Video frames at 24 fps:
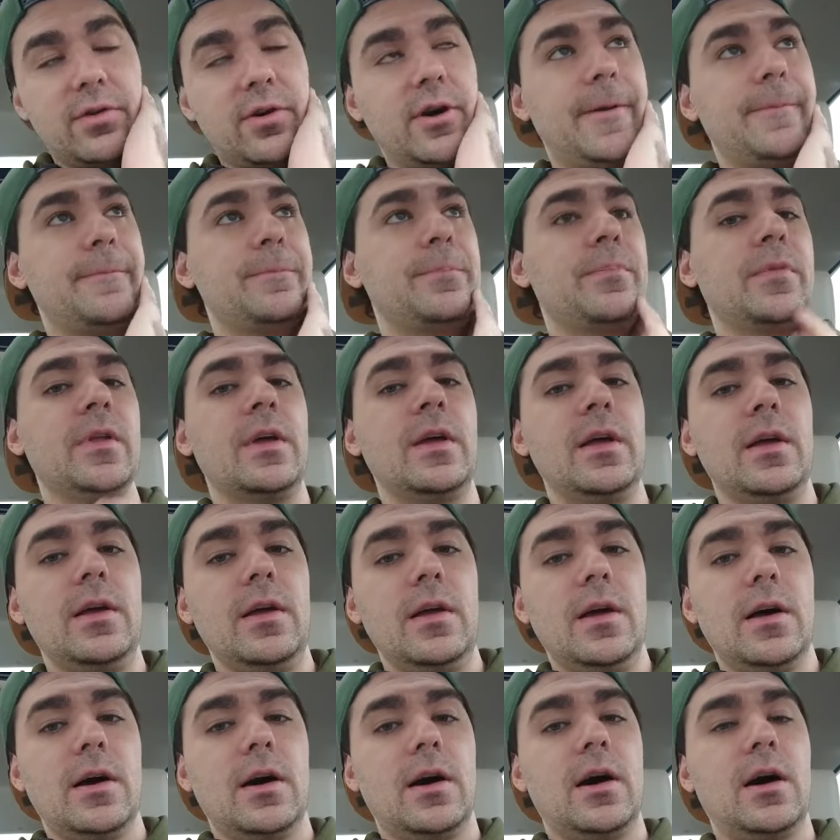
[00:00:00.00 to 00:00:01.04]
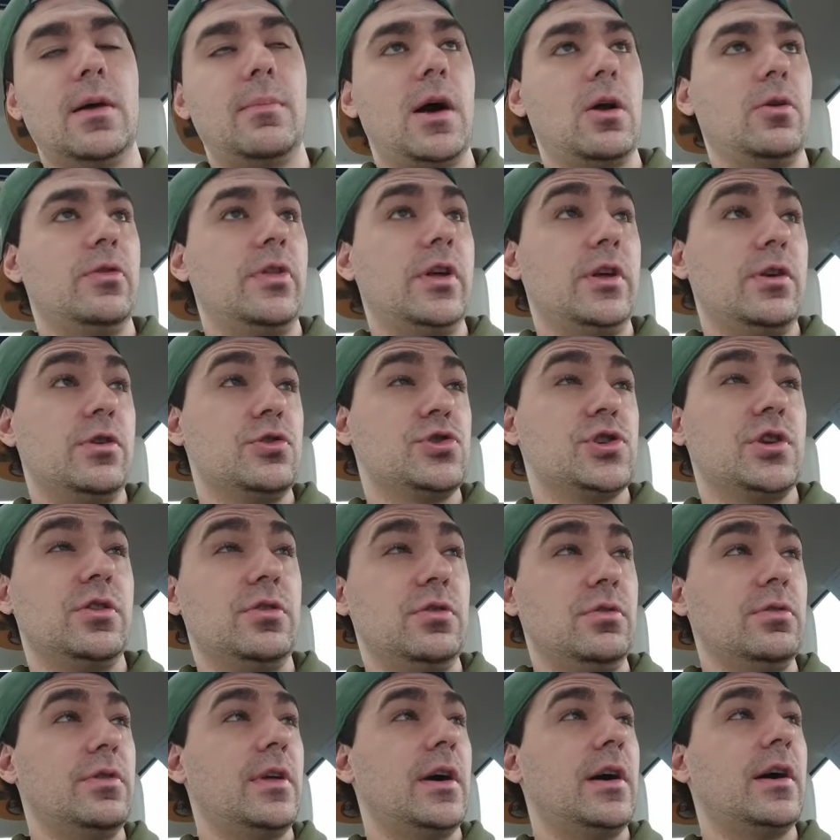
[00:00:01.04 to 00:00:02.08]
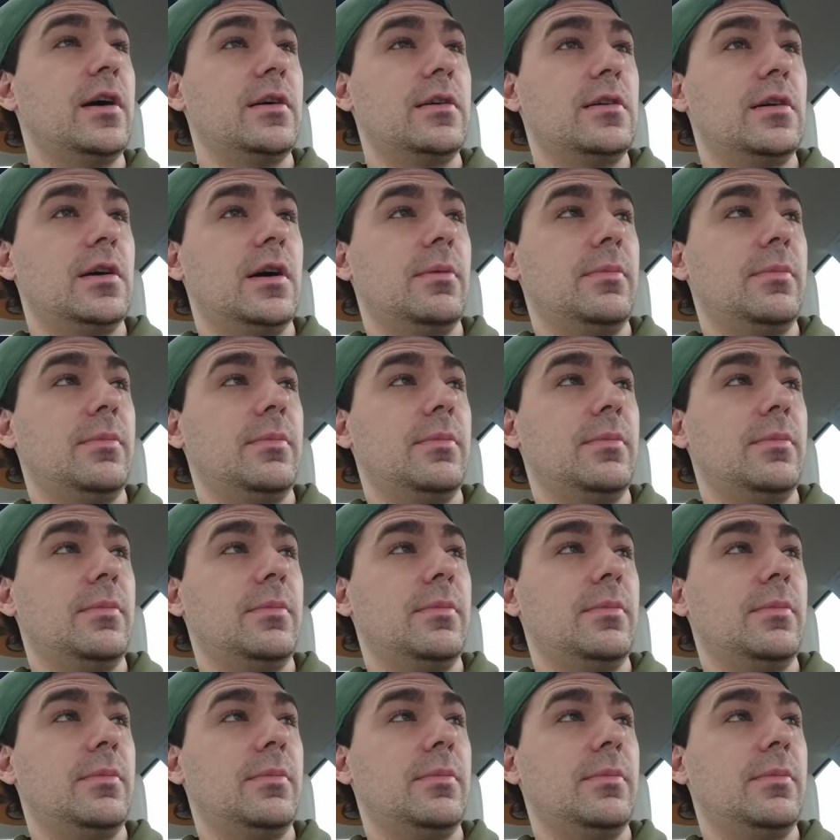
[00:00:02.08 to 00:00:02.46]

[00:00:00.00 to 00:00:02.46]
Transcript: right? Um, I don't think you should do that.